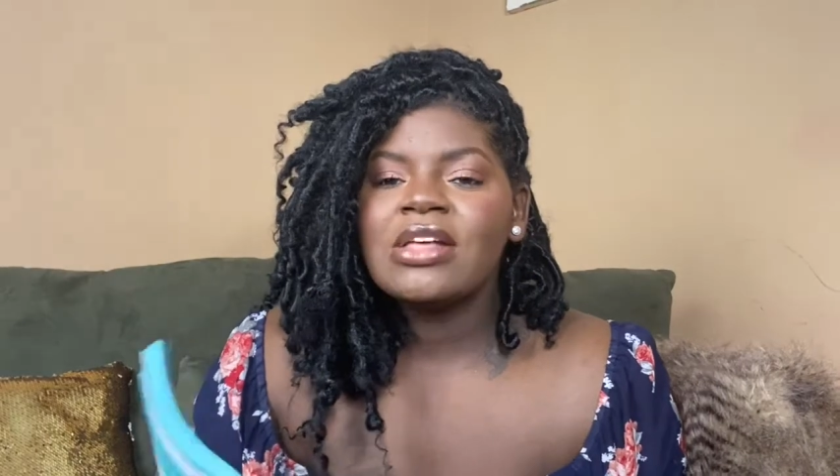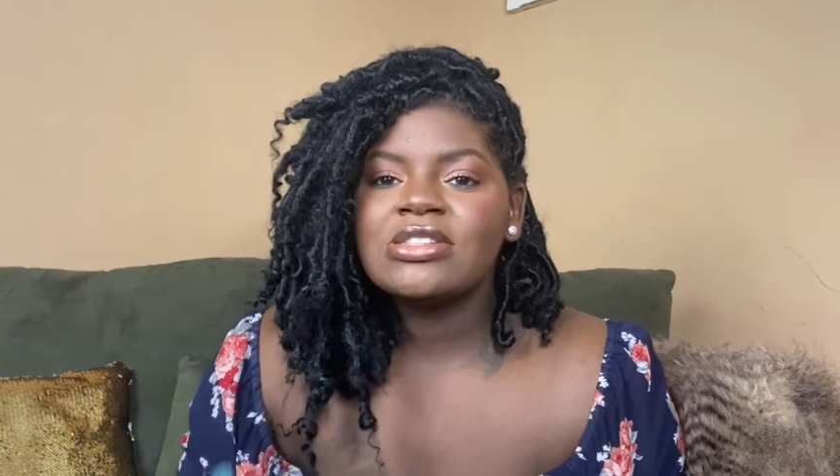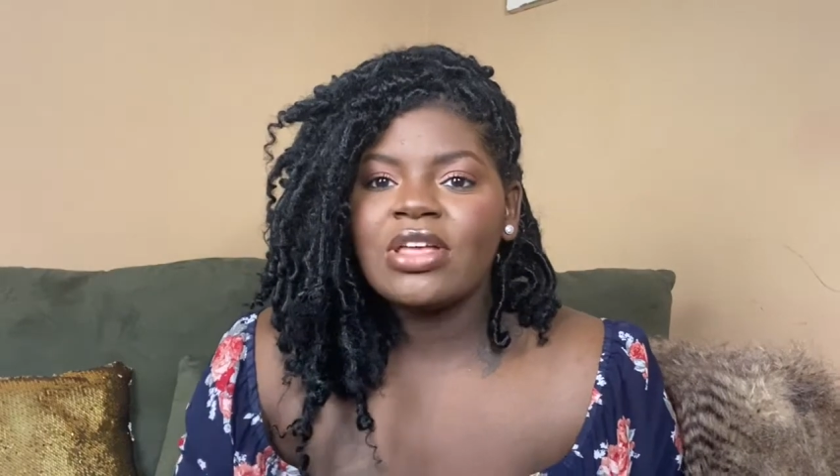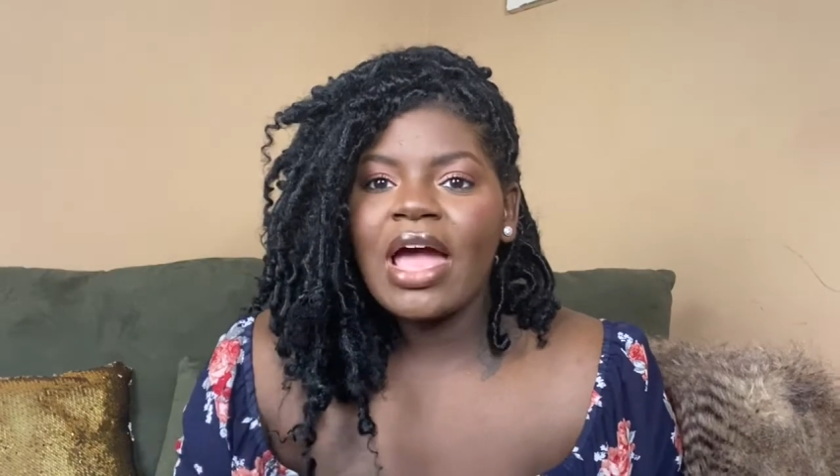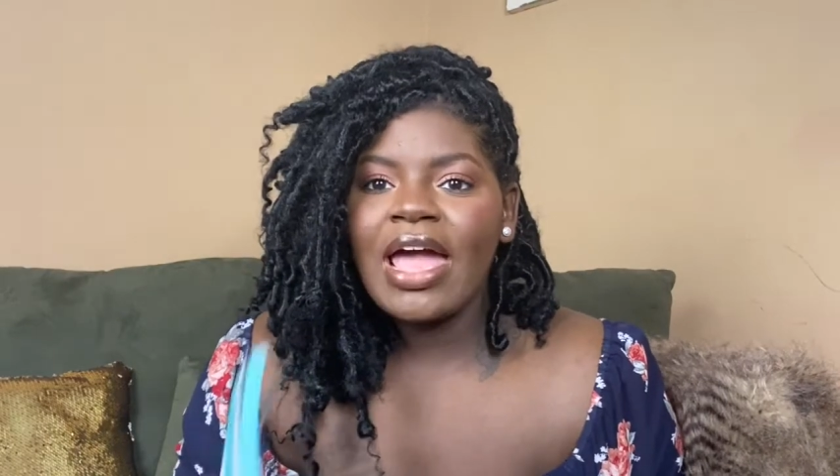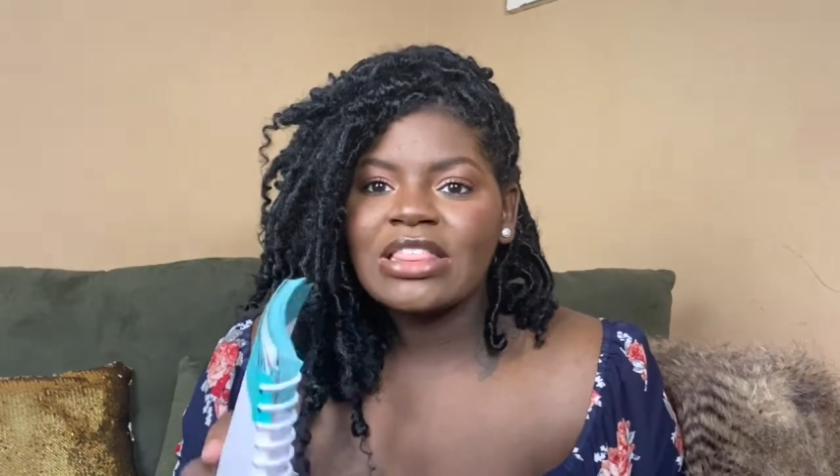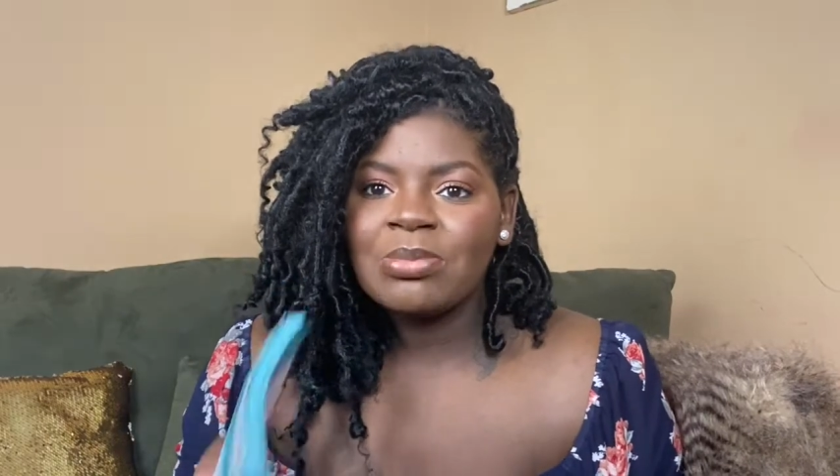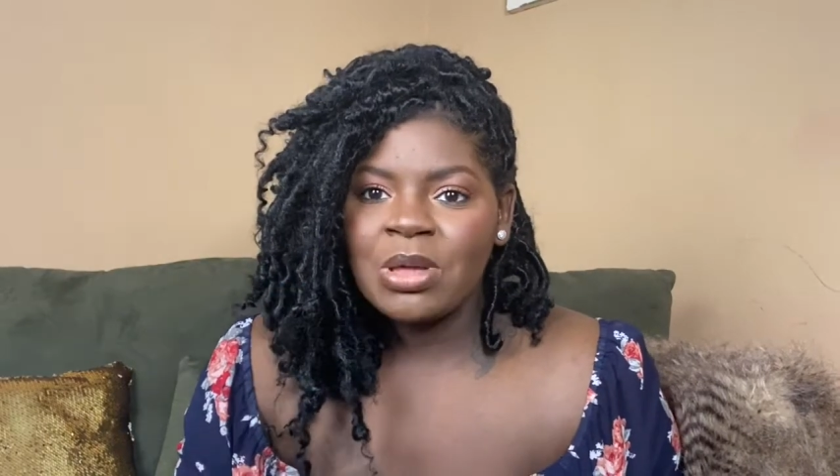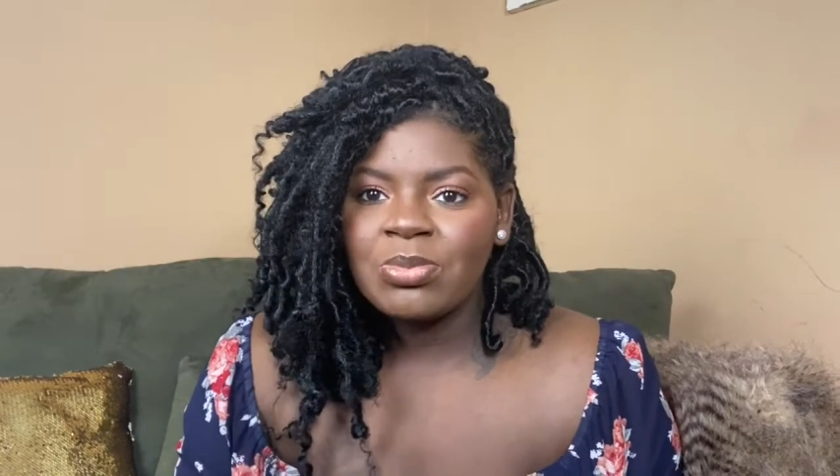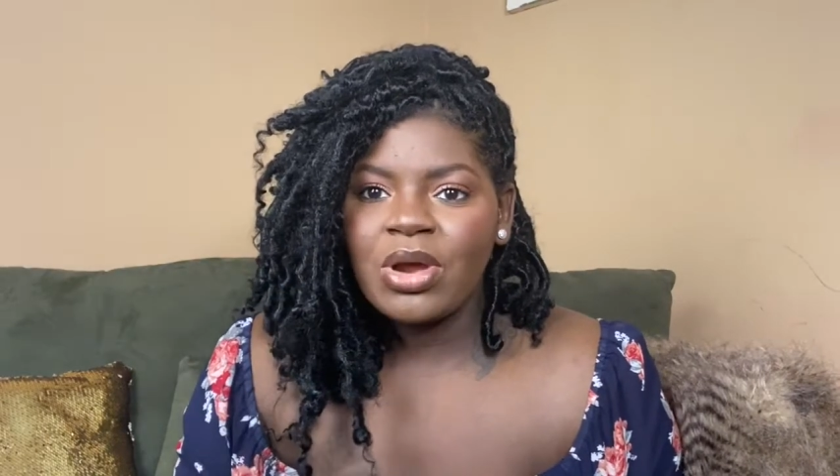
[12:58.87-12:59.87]
So yeah, I had the
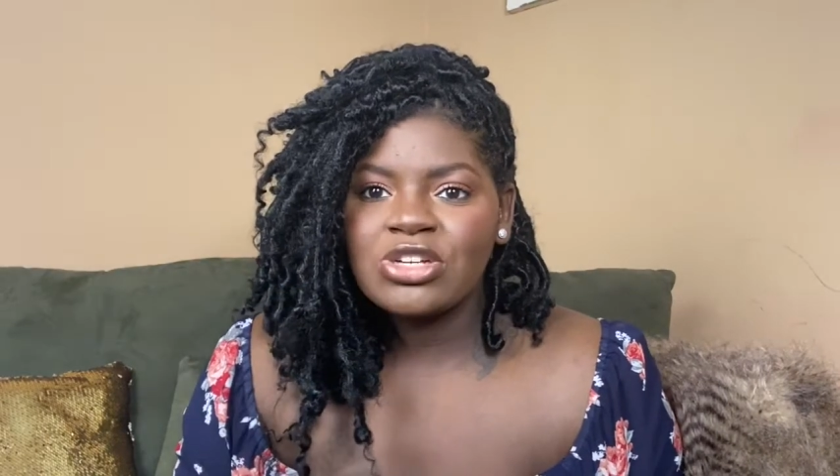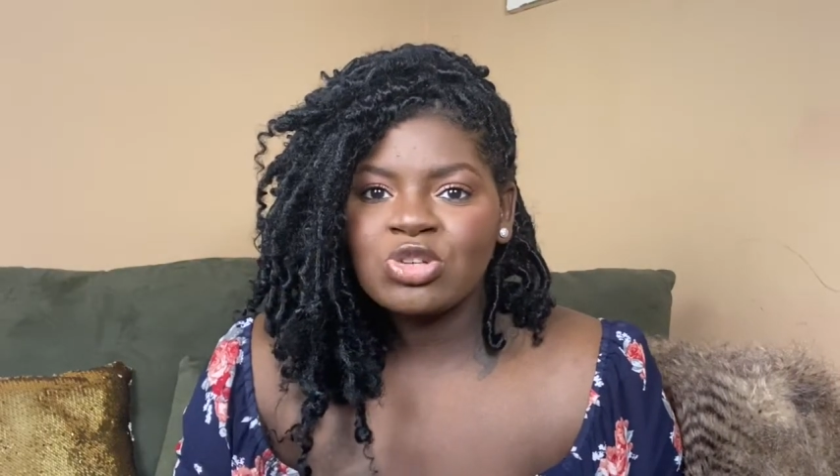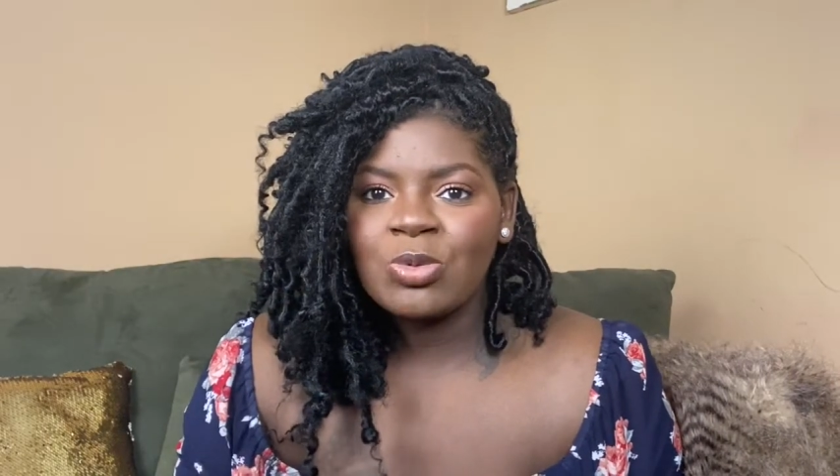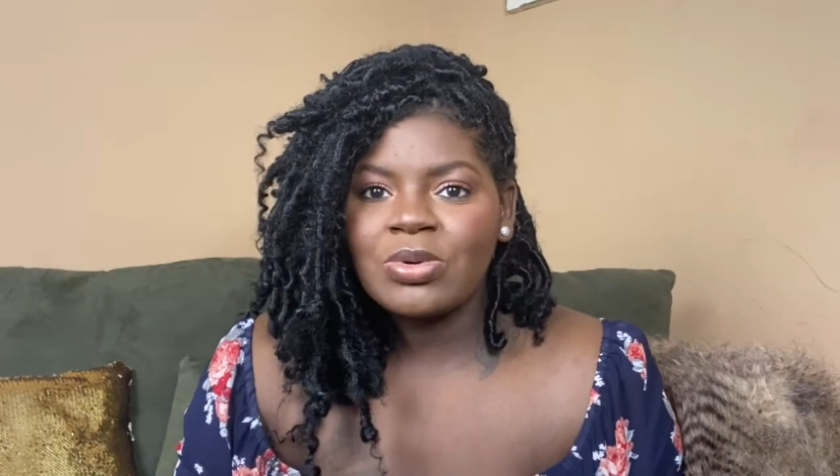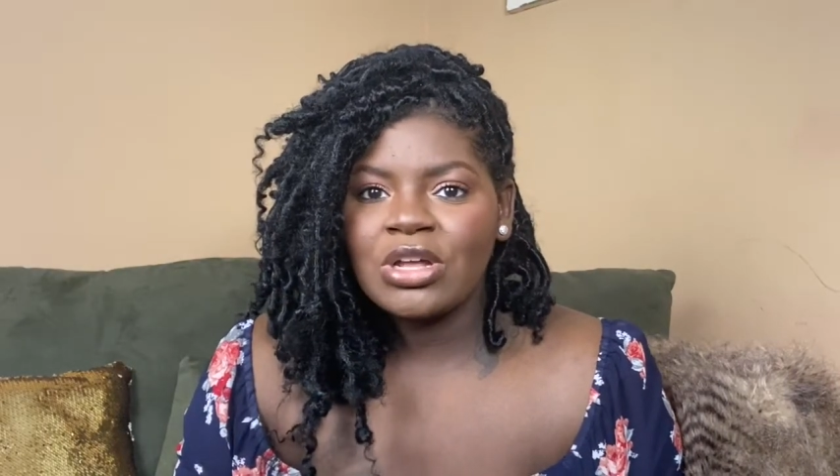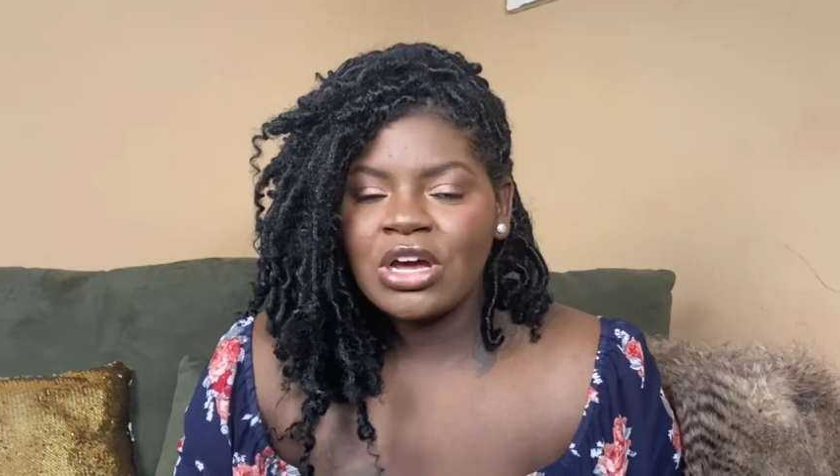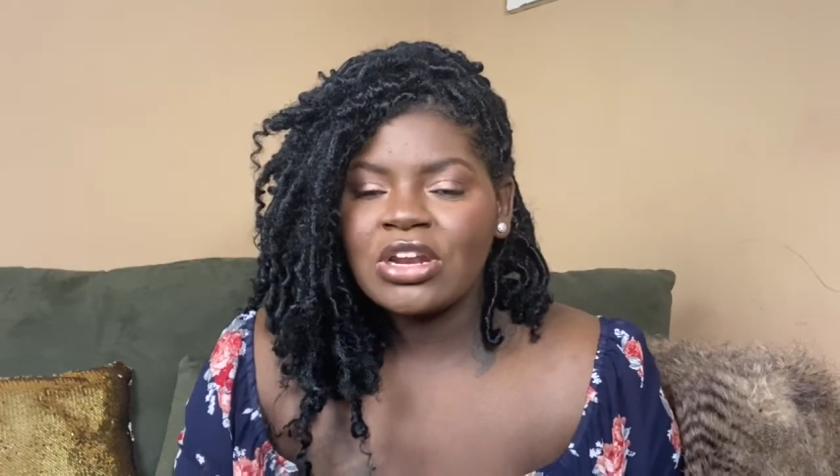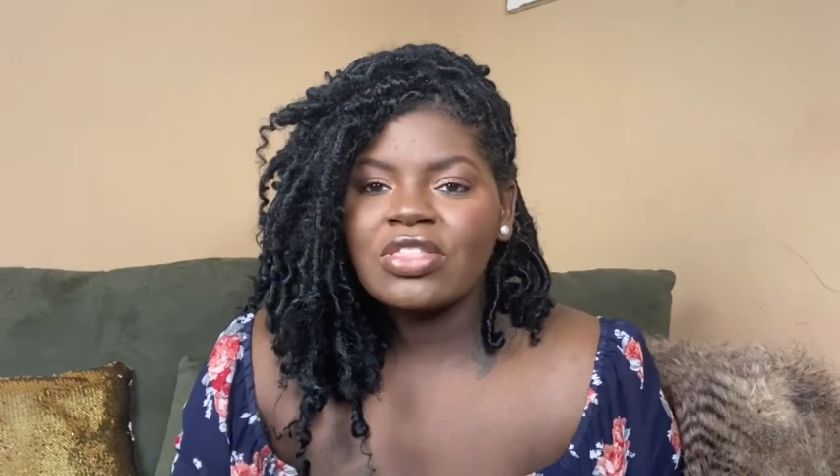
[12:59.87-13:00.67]
membrane stripping done the